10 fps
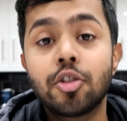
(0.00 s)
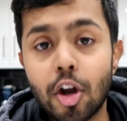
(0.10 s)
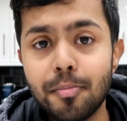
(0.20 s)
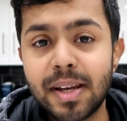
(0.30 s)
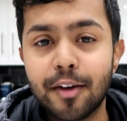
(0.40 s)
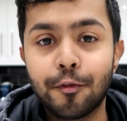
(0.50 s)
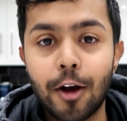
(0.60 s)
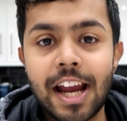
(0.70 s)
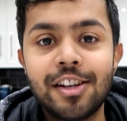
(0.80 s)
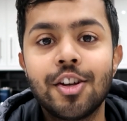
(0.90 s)
don't be
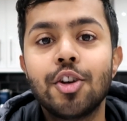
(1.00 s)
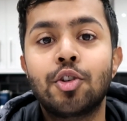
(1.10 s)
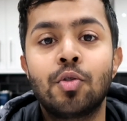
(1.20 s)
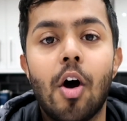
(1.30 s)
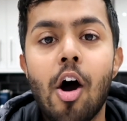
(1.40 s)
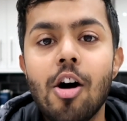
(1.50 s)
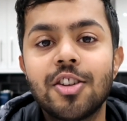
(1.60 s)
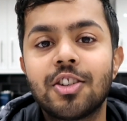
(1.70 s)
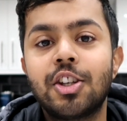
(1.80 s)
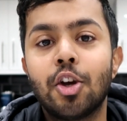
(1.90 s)
afraid to
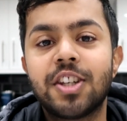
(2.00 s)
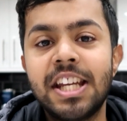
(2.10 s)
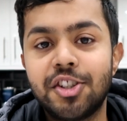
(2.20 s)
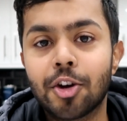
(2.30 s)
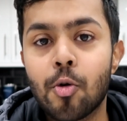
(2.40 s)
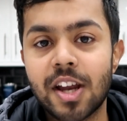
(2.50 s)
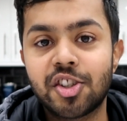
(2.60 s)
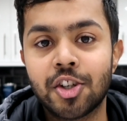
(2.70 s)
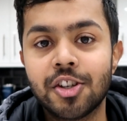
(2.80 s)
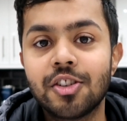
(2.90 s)
ask your teacher
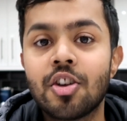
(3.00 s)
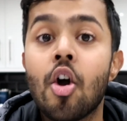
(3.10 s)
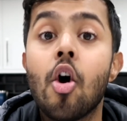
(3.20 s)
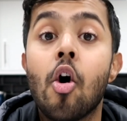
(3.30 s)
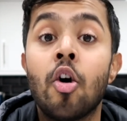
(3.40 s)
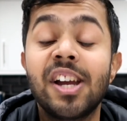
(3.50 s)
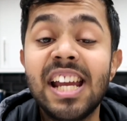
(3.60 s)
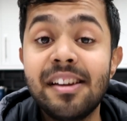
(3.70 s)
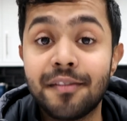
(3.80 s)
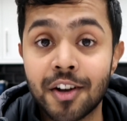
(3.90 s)
questions or
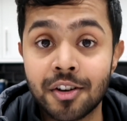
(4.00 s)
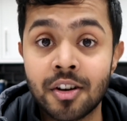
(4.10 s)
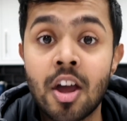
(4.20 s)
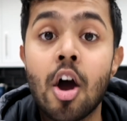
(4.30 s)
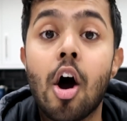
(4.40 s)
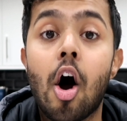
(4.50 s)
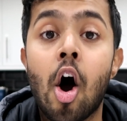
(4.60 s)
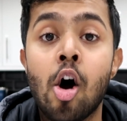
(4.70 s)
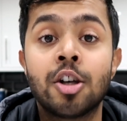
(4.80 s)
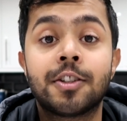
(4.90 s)
even
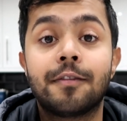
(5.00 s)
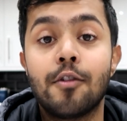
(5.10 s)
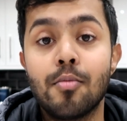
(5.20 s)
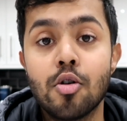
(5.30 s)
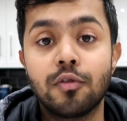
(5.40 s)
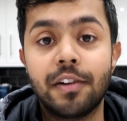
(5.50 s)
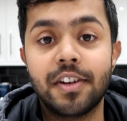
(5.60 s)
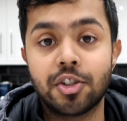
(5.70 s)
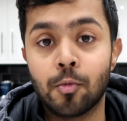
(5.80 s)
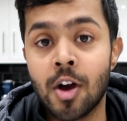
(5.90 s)
ask for more
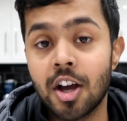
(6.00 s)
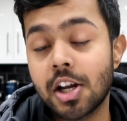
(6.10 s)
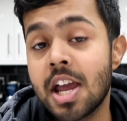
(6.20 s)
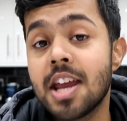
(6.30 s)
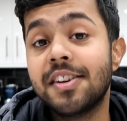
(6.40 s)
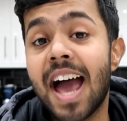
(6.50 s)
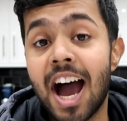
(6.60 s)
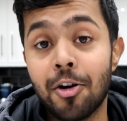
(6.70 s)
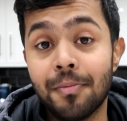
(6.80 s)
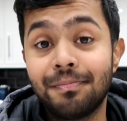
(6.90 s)
revision work.
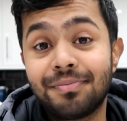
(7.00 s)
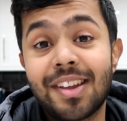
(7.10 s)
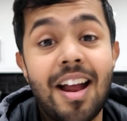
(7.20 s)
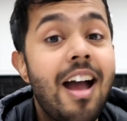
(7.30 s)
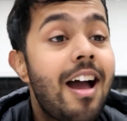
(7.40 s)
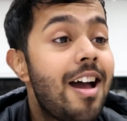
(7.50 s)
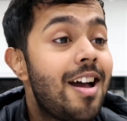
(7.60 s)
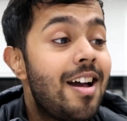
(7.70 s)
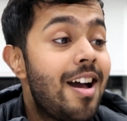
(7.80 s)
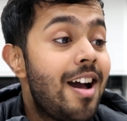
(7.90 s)
Now,
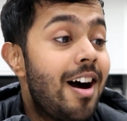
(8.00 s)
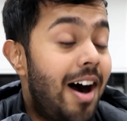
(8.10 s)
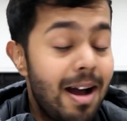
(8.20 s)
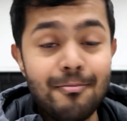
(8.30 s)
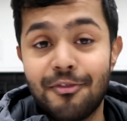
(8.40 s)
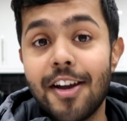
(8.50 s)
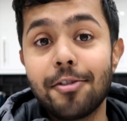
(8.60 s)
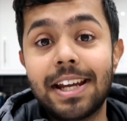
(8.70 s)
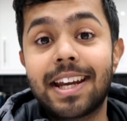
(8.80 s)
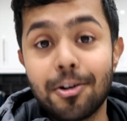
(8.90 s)
I'm
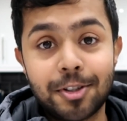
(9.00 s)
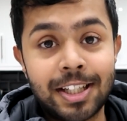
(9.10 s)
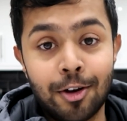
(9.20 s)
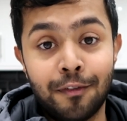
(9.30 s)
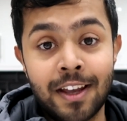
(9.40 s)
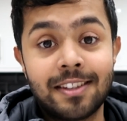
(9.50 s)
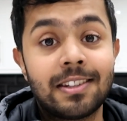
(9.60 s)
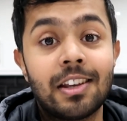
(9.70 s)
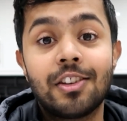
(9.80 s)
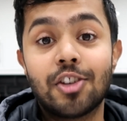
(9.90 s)
very guilty of
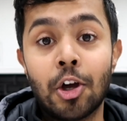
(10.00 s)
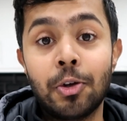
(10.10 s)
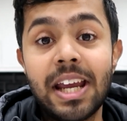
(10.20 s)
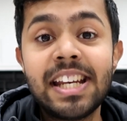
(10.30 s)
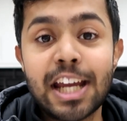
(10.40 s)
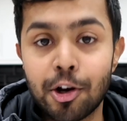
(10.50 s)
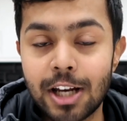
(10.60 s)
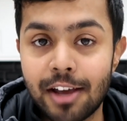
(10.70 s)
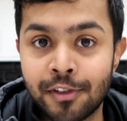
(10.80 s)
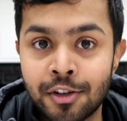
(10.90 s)
this. So in year
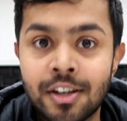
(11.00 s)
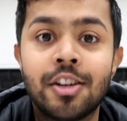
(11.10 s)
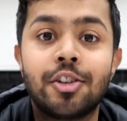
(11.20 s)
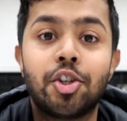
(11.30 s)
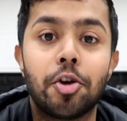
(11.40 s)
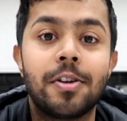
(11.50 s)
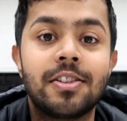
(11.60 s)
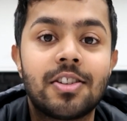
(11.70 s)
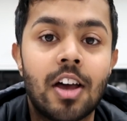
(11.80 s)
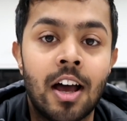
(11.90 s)
11,
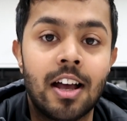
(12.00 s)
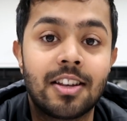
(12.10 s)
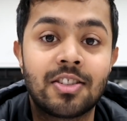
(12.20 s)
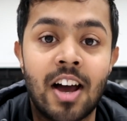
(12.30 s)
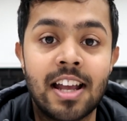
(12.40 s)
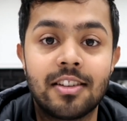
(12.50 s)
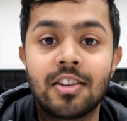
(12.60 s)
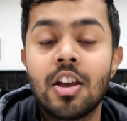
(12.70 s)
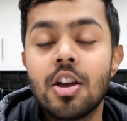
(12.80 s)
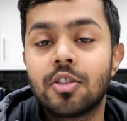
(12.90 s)
during
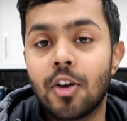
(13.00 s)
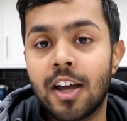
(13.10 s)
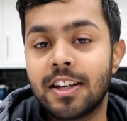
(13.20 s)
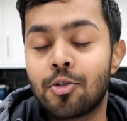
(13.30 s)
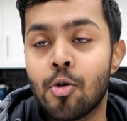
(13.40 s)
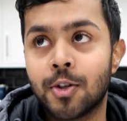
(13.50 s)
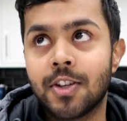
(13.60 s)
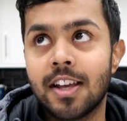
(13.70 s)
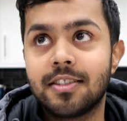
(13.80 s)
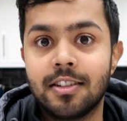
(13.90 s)
science, so I did core
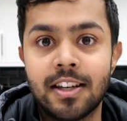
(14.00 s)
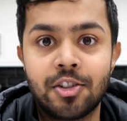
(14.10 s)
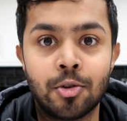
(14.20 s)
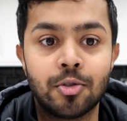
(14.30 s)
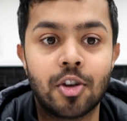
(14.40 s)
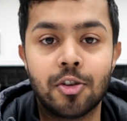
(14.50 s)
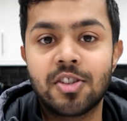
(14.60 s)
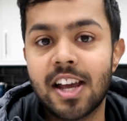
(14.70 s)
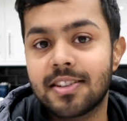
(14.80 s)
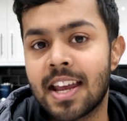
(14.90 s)
science additional, so
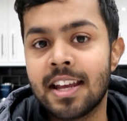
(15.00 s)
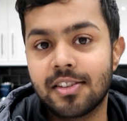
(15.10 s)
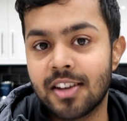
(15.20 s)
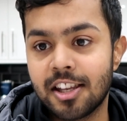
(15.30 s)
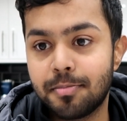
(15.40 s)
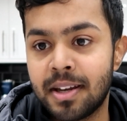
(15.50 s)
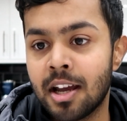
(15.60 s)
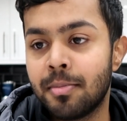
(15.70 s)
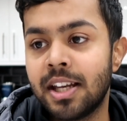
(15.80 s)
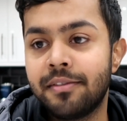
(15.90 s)
science A and science
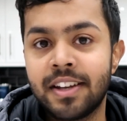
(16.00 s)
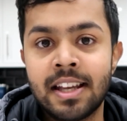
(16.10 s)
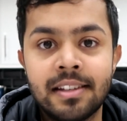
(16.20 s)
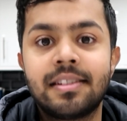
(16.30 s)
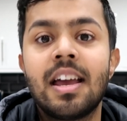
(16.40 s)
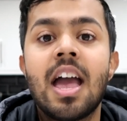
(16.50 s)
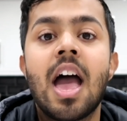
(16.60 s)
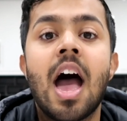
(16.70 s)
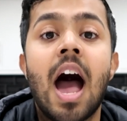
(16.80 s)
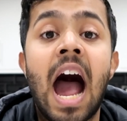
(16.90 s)
B I believe it is,
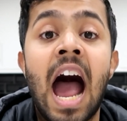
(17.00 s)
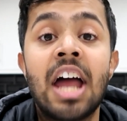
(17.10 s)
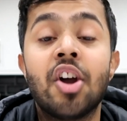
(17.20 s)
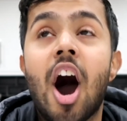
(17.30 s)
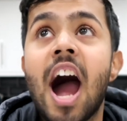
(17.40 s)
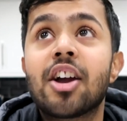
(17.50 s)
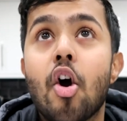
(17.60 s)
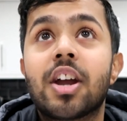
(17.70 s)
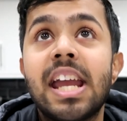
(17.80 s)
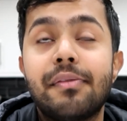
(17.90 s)
and I
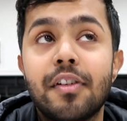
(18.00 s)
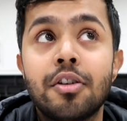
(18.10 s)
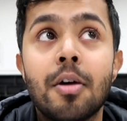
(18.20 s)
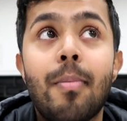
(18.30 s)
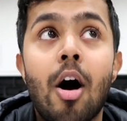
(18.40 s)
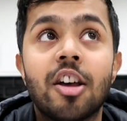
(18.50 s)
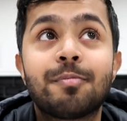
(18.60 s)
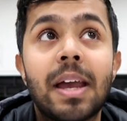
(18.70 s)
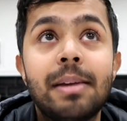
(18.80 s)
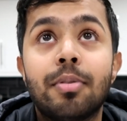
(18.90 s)
got given
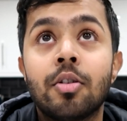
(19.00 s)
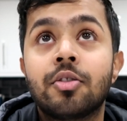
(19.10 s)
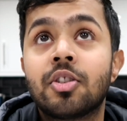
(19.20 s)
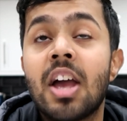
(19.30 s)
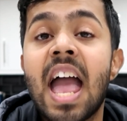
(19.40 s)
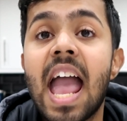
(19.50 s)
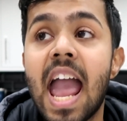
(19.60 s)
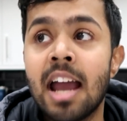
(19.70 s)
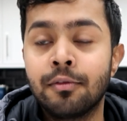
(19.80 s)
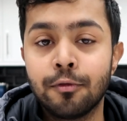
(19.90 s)
past papers
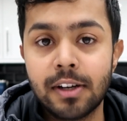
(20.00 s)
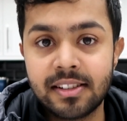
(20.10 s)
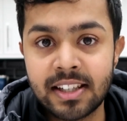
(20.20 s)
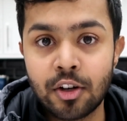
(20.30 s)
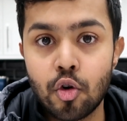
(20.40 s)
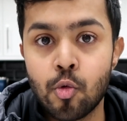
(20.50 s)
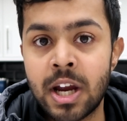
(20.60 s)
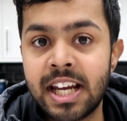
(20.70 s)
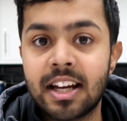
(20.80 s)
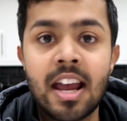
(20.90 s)
every single
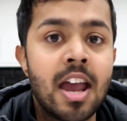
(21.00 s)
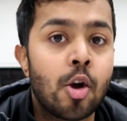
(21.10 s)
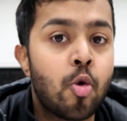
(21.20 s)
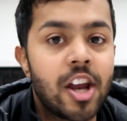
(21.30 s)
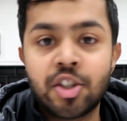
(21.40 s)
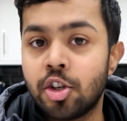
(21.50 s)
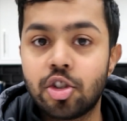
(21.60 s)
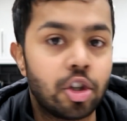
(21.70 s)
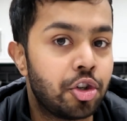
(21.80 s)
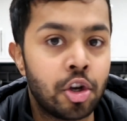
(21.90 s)
week,
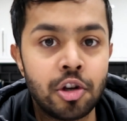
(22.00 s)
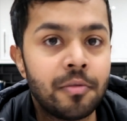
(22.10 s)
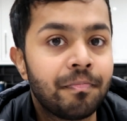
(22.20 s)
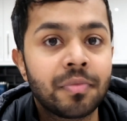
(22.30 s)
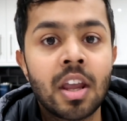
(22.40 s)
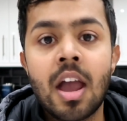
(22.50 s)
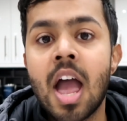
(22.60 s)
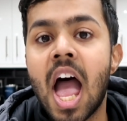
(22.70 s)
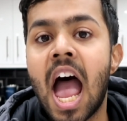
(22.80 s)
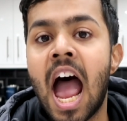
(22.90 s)
questions to do,
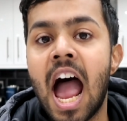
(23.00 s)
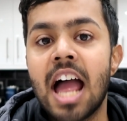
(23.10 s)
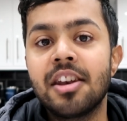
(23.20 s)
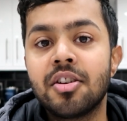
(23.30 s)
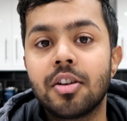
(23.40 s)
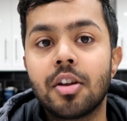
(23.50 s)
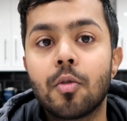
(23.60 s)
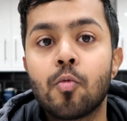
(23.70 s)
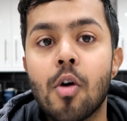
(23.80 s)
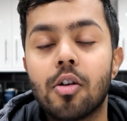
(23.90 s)
and
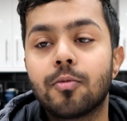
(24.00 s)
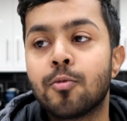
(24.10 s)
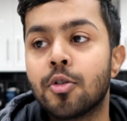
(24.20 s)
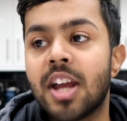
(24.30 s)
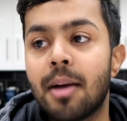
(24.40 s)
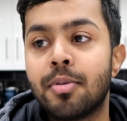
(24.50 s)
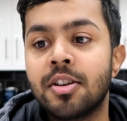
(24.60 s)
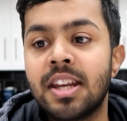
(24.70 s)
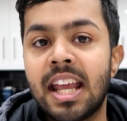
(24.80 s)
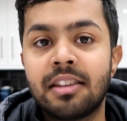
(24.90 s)
what would
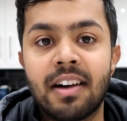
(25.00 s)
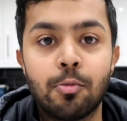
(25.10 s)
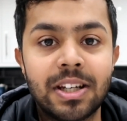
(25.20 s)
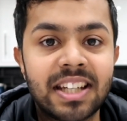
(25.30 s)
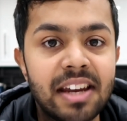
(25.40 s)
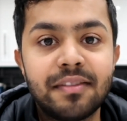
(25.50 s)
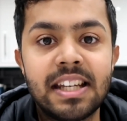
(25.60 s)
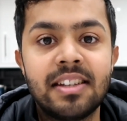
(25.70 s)
happen is that we'd give